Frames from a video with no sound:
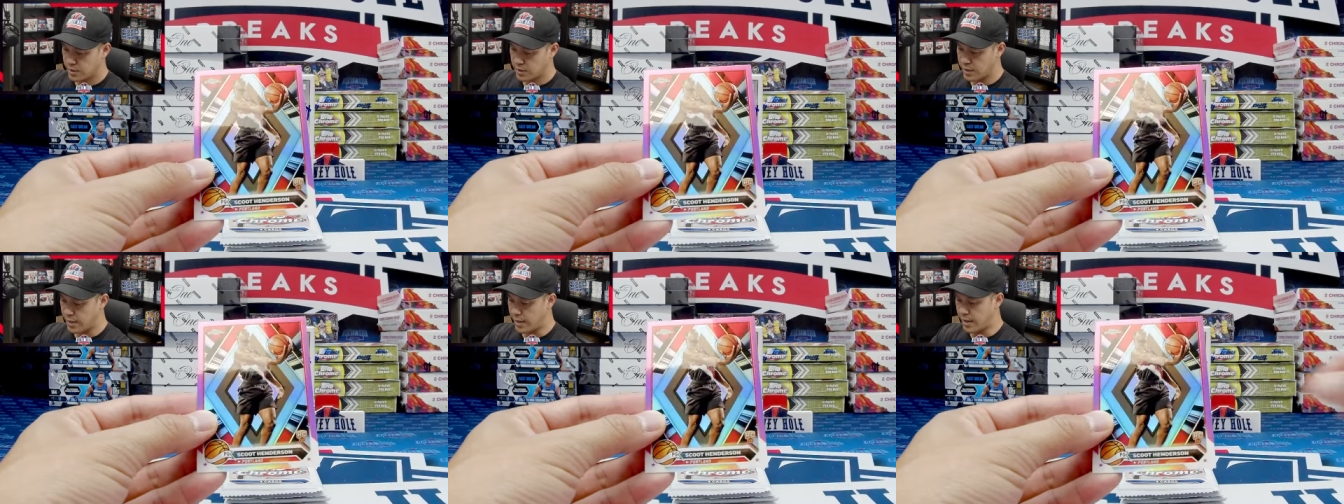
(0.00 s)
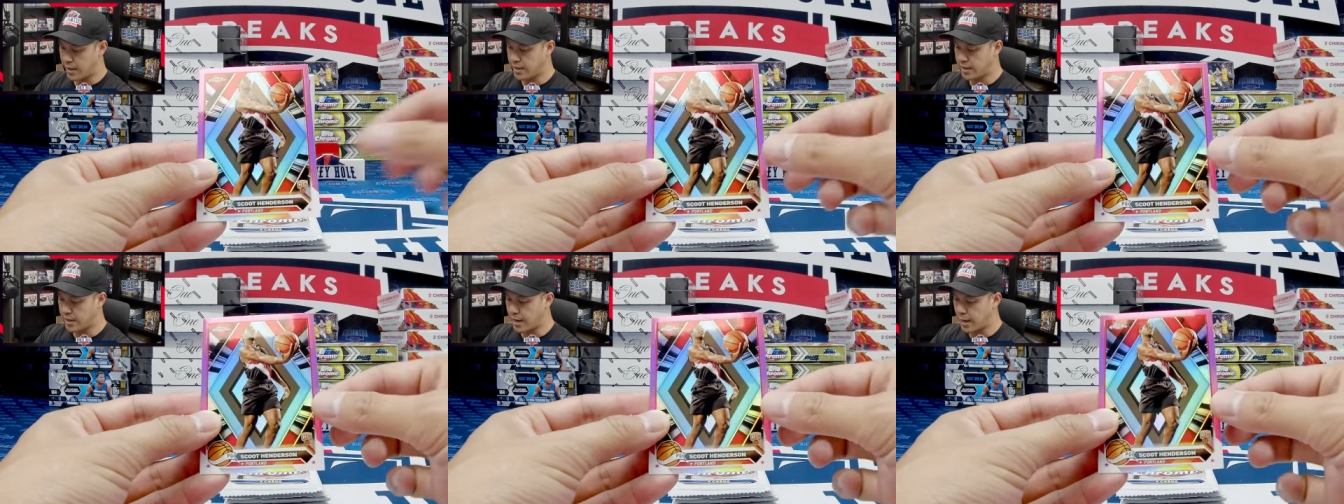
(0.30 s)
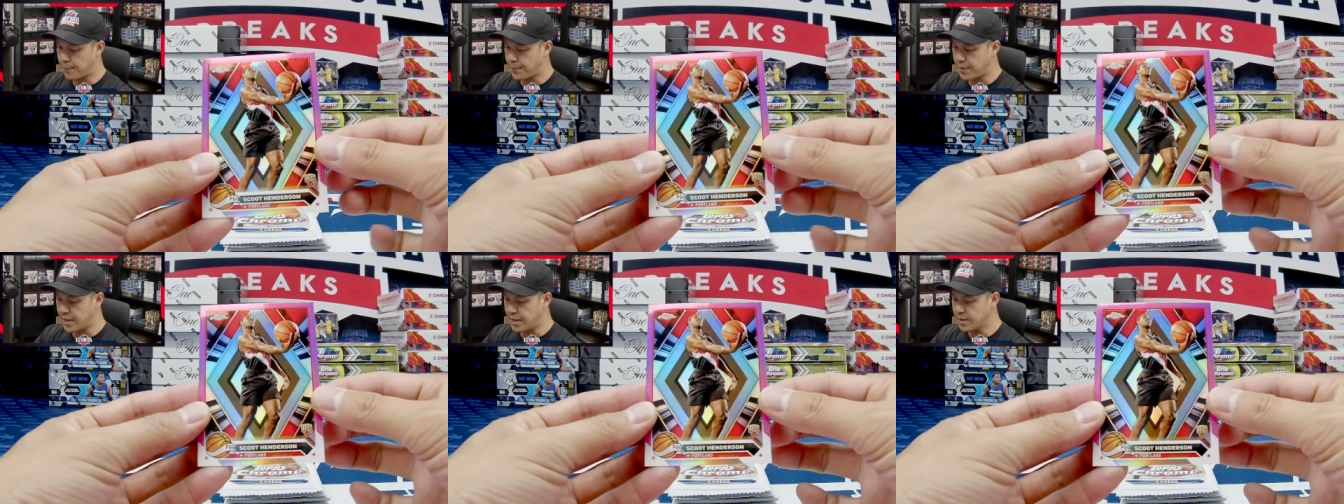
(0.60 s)
And you
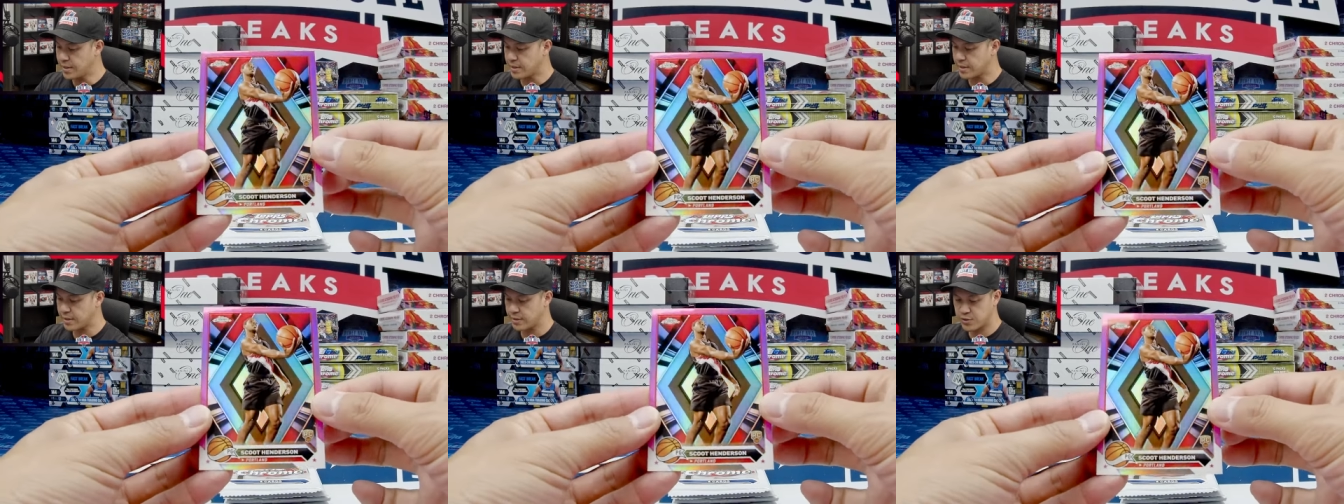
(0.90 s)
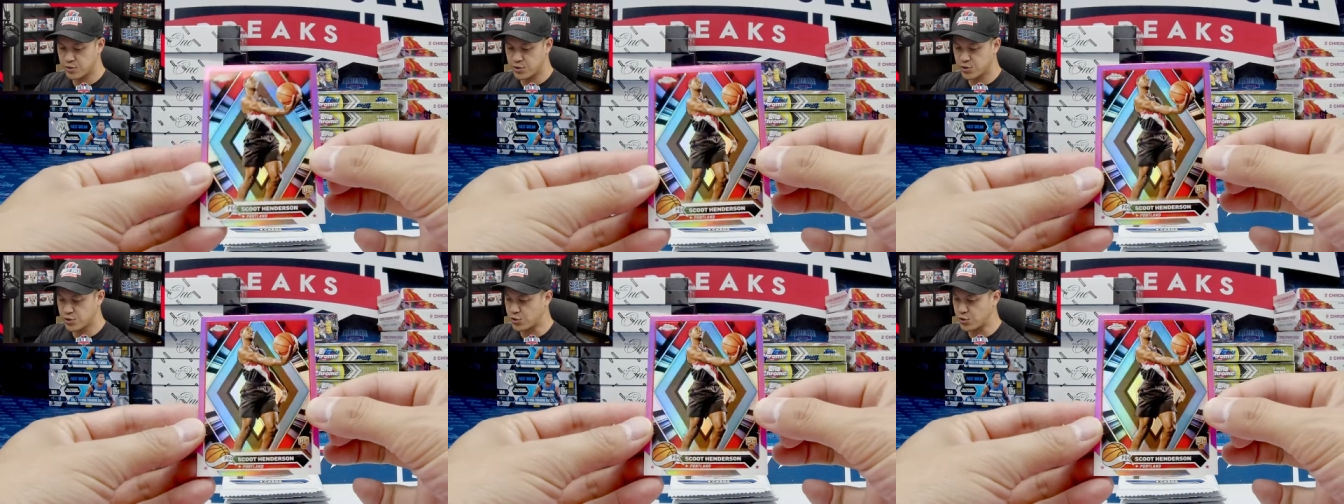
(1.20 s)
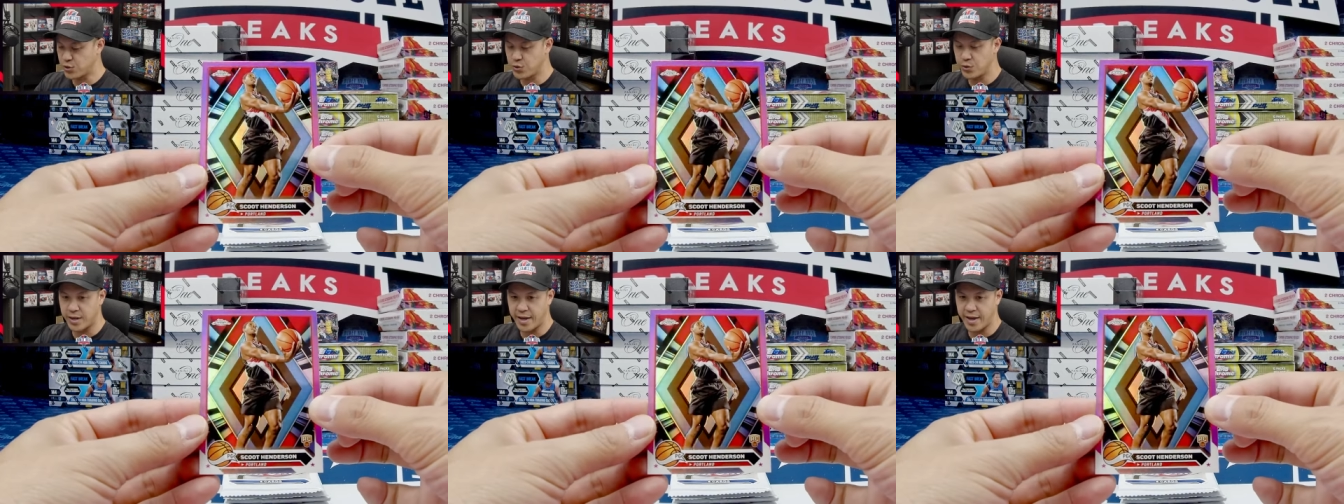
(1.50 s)
got pink
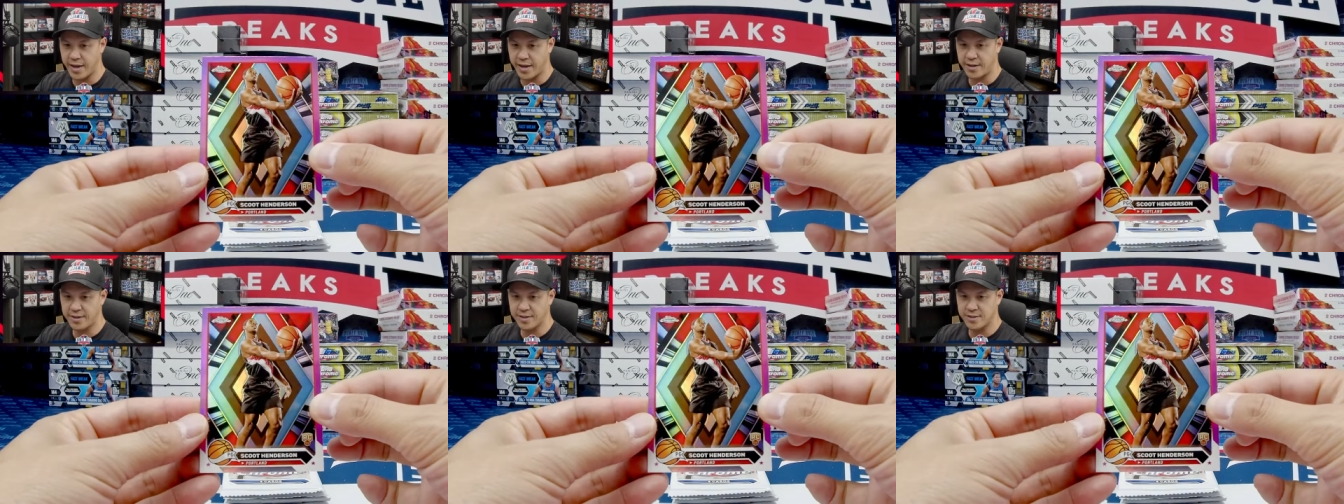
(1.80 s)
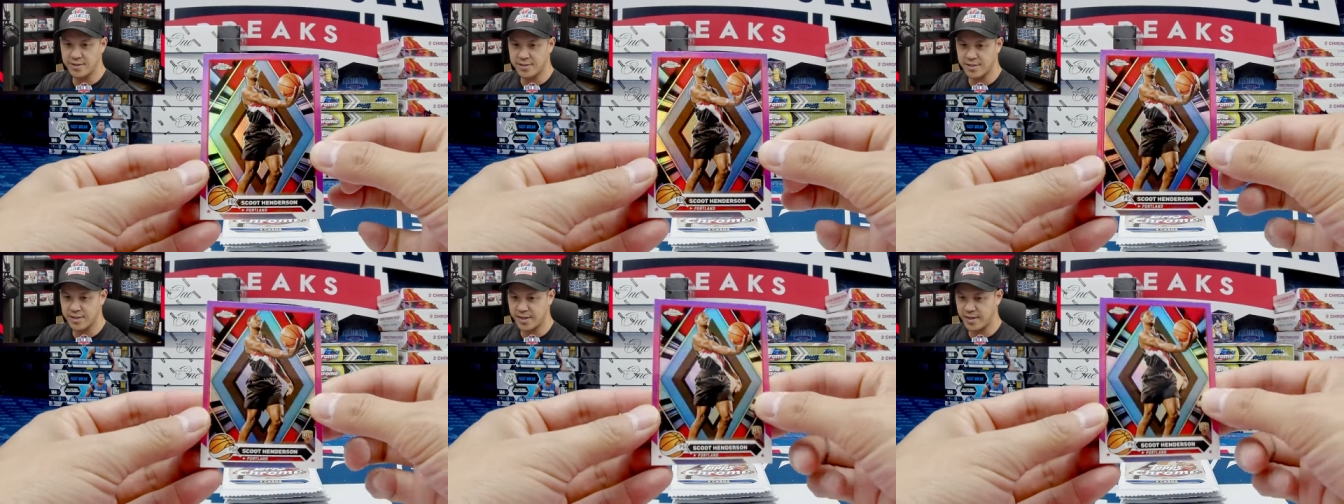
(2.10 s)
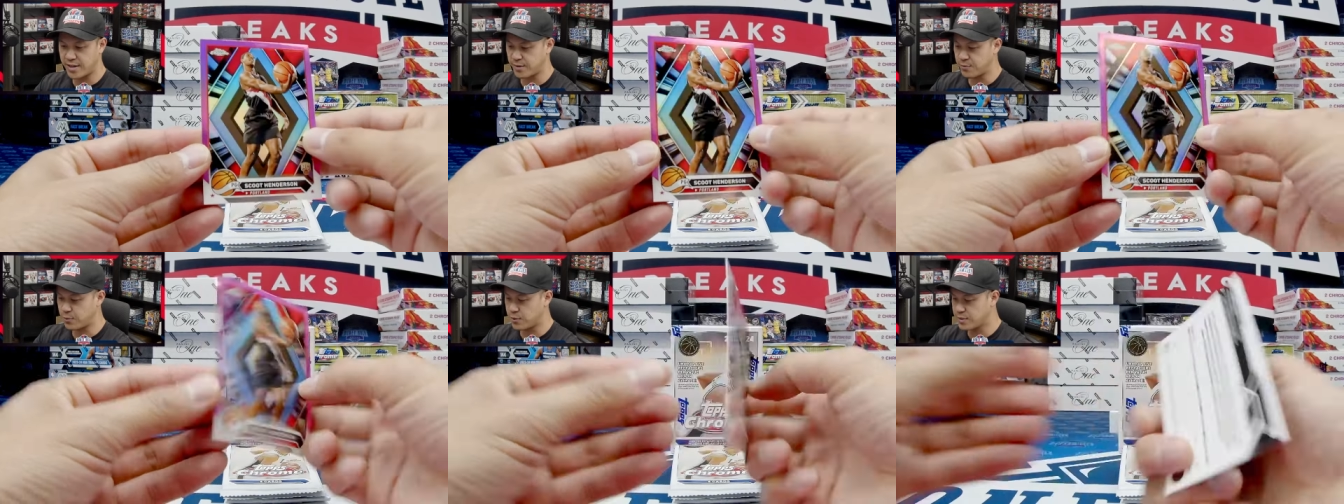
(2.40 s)
Scoot
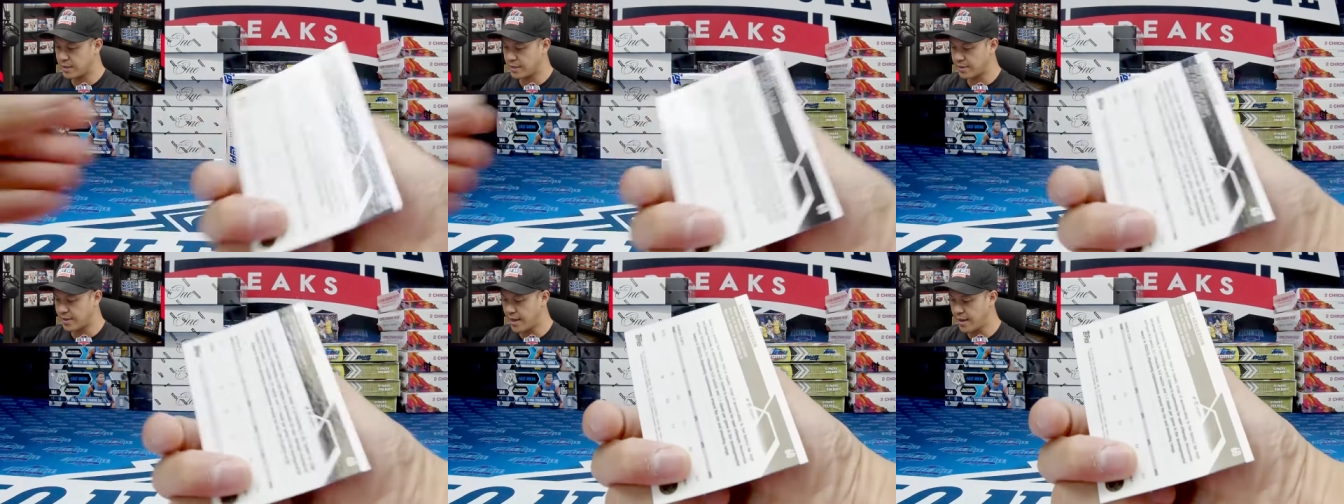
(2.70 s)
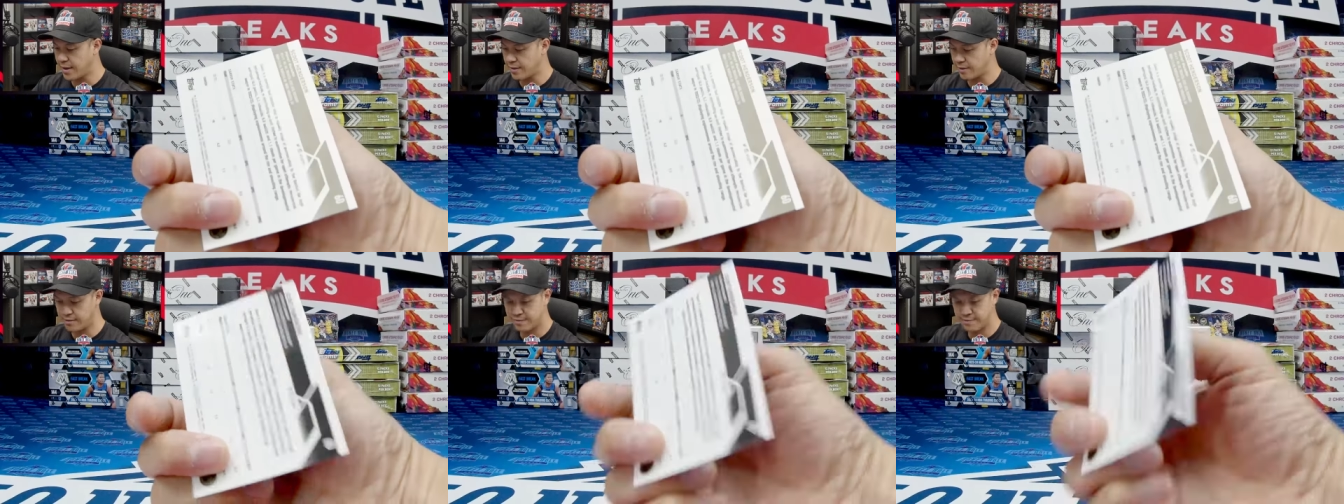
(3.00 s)
Henderson. We'll take that.